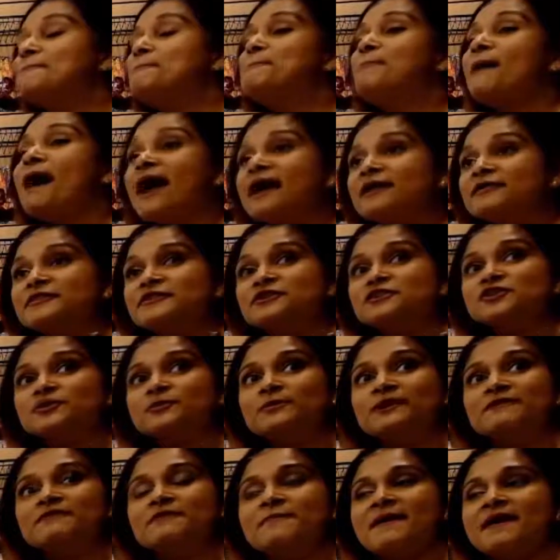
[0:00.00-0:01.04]
But this year
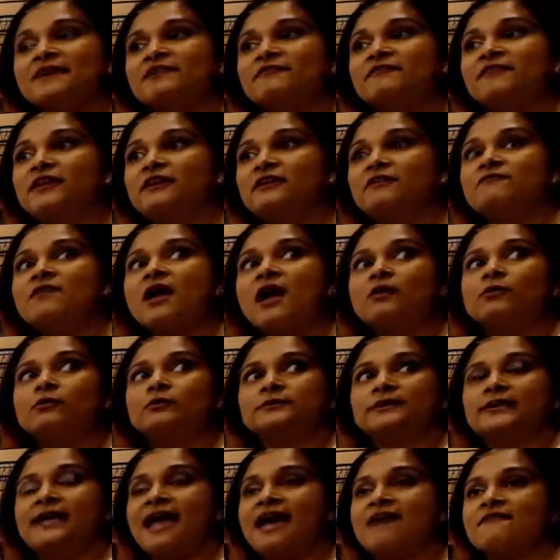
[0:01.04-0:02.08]
we have the benefit of not
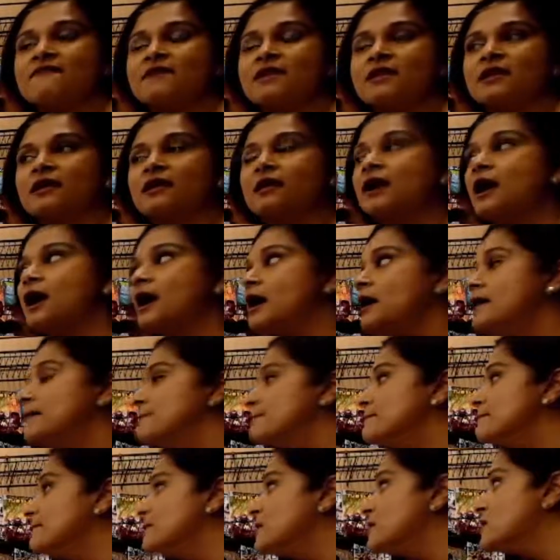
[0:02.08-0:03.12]
only having
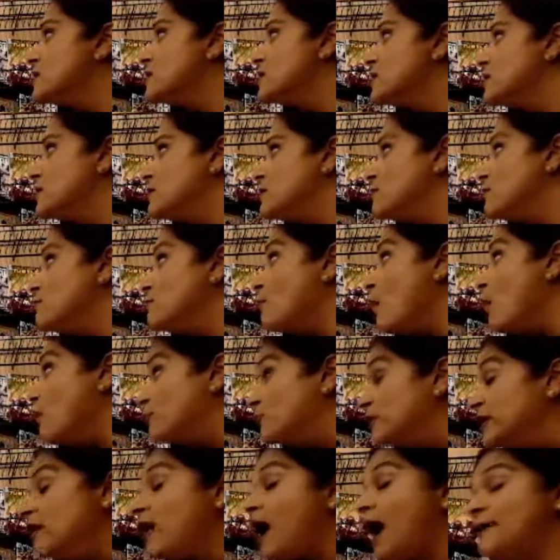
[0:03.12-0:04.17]

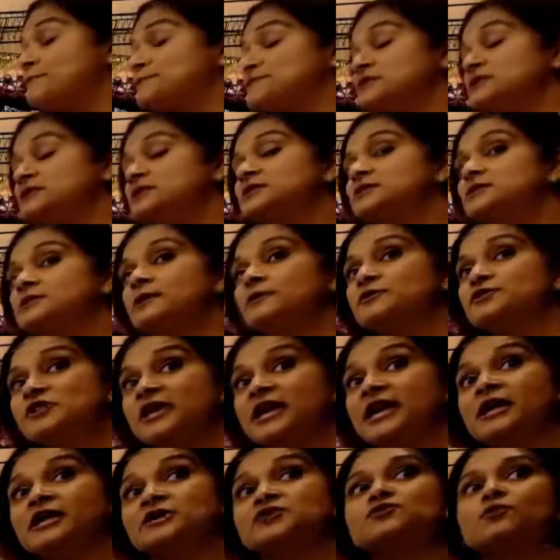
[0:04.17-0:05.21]
real options to
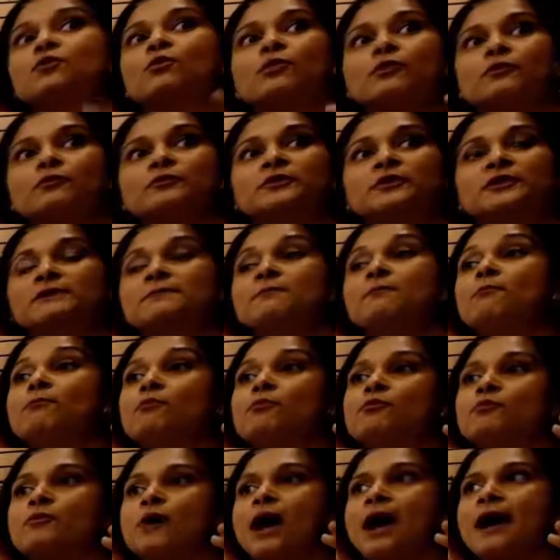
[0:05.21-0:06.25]
change or really
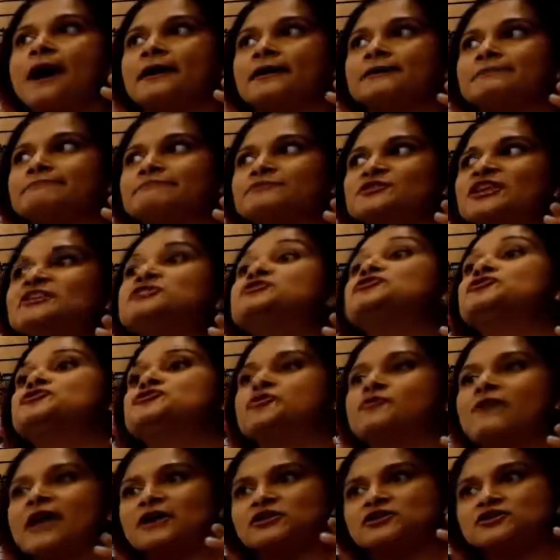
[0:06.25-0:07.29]
change the
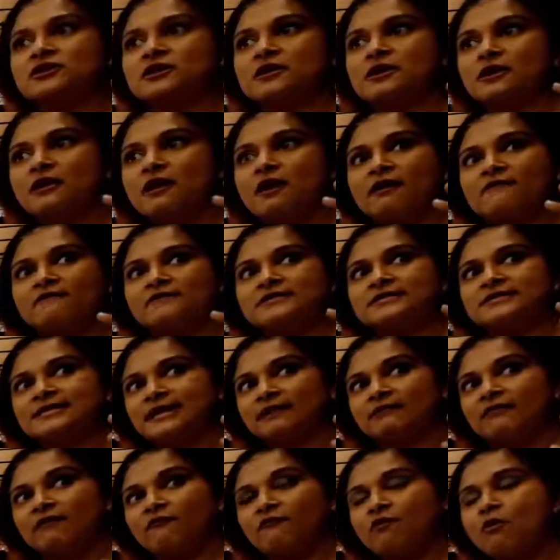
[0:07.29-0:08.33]
direction of the
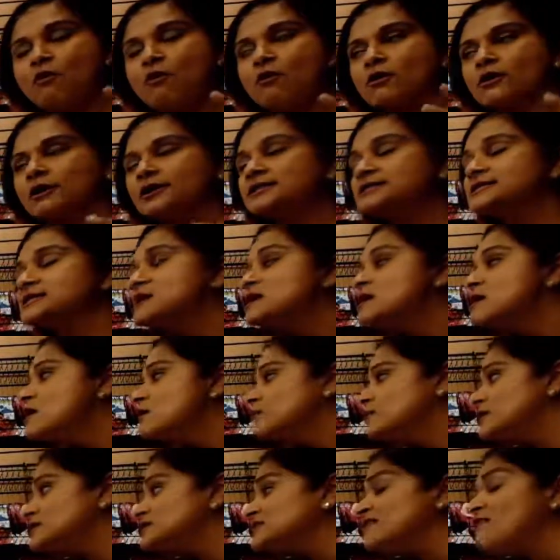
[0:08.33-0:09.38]
state level courts.
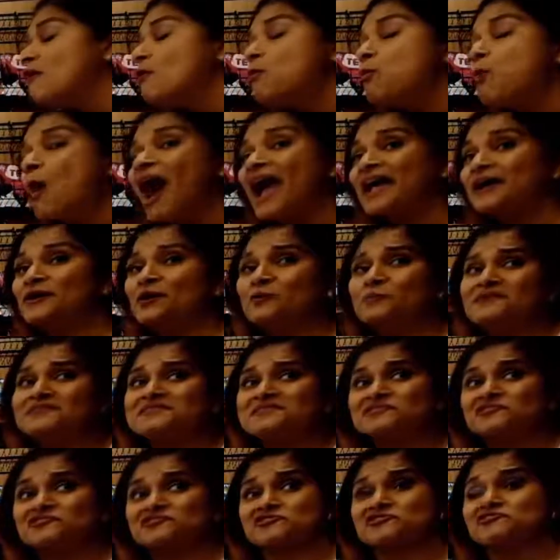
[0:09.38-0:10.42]
We also have a wide open
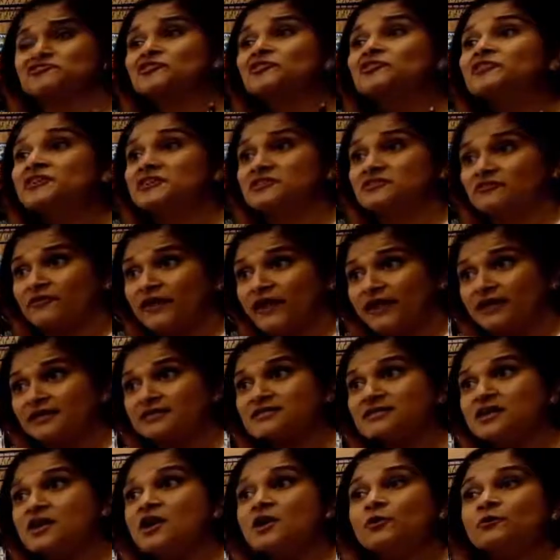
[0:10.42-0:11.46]
district attorney's
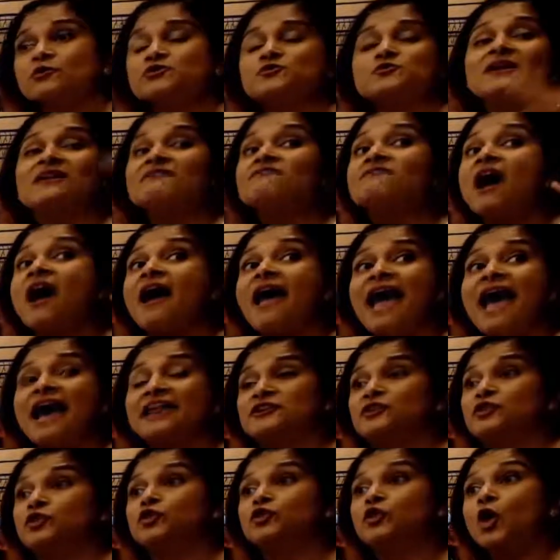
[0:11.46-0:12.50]
race, which we have not
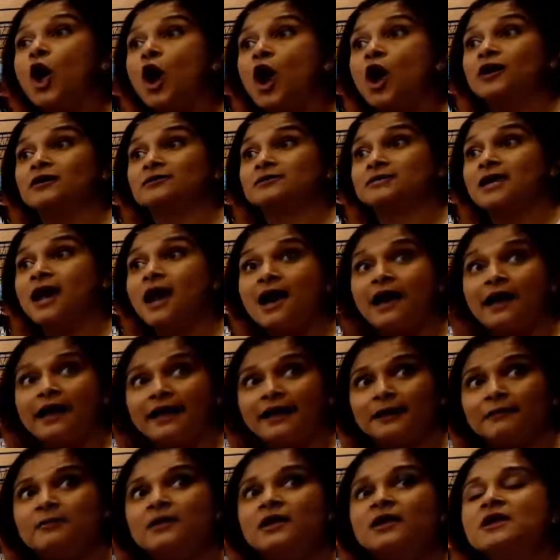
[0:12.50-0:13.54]
had in a long
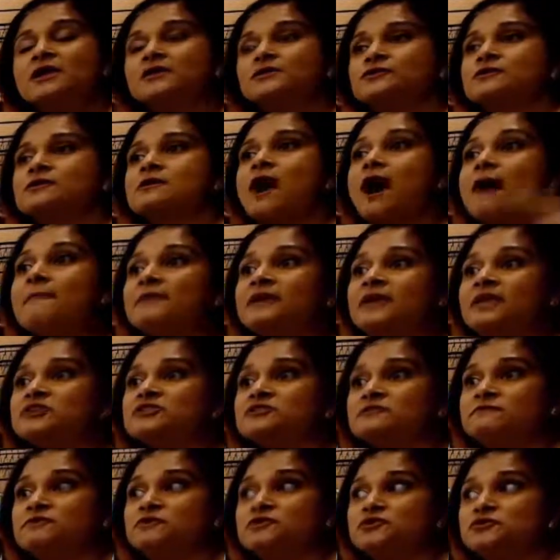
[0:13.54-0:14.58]
time. So the
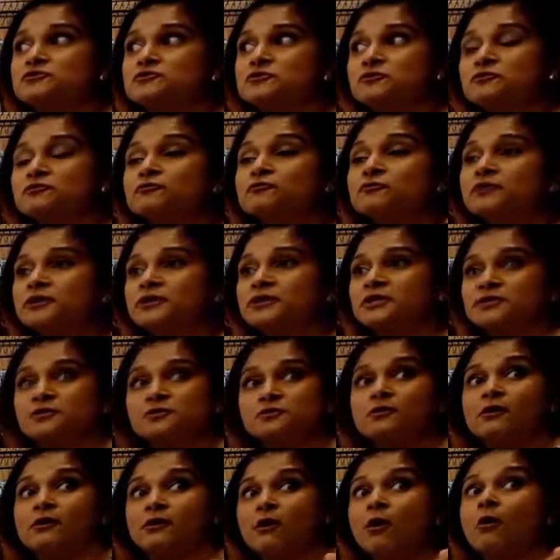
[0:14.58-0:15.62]
combination of the two can really
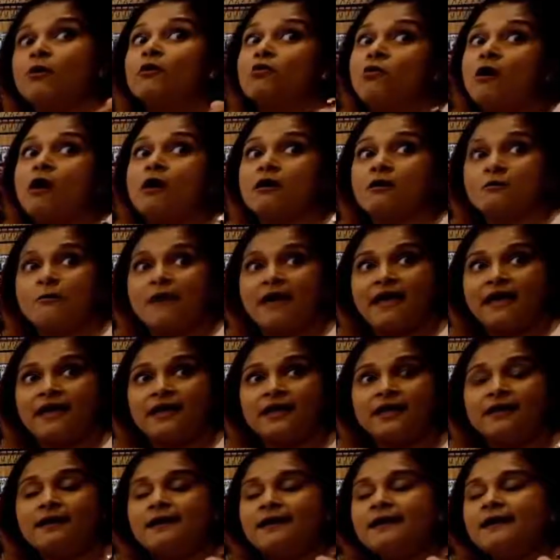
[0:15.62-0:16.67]
go a long
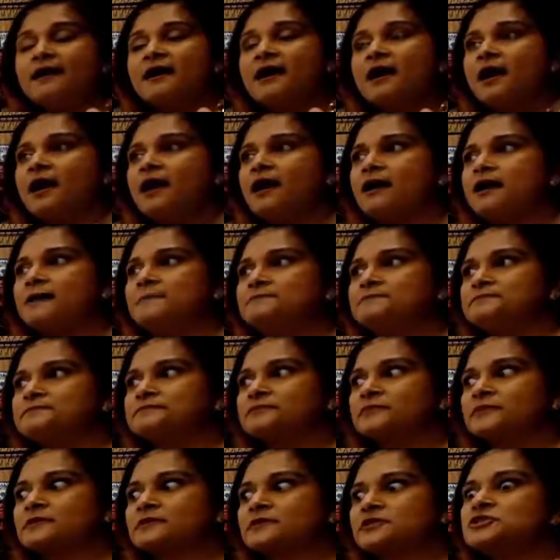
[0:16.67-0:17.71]
way
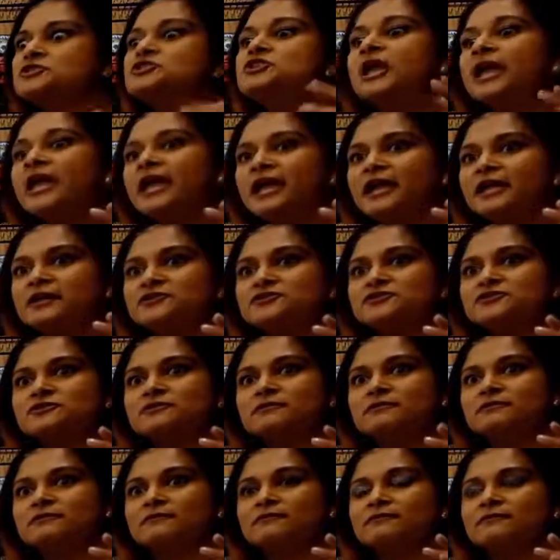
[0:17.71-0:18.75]
to change
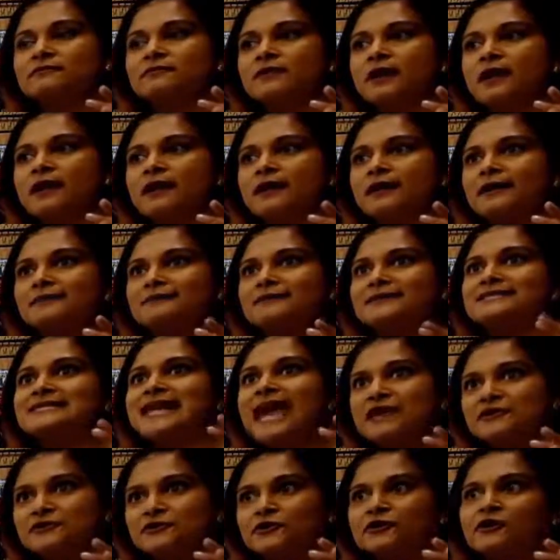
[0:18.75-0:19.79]
the
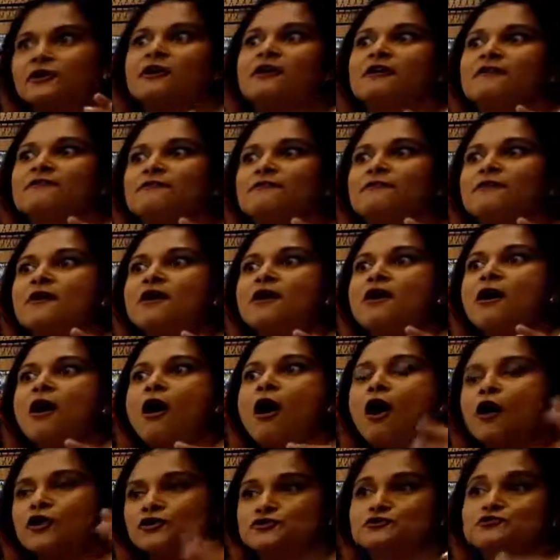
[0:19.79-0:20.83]
tenure of
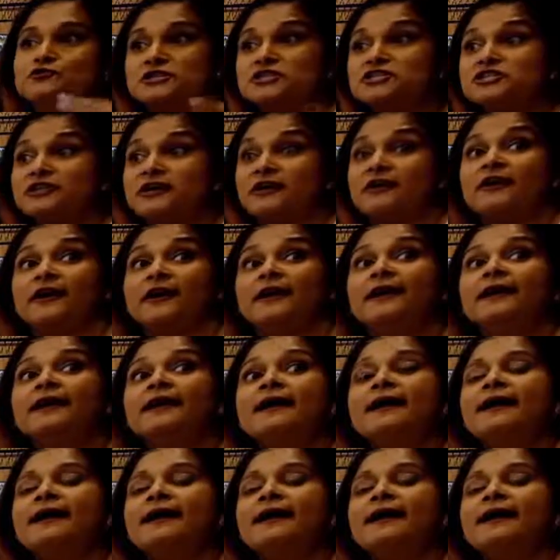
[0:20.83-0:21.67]
our judiciary.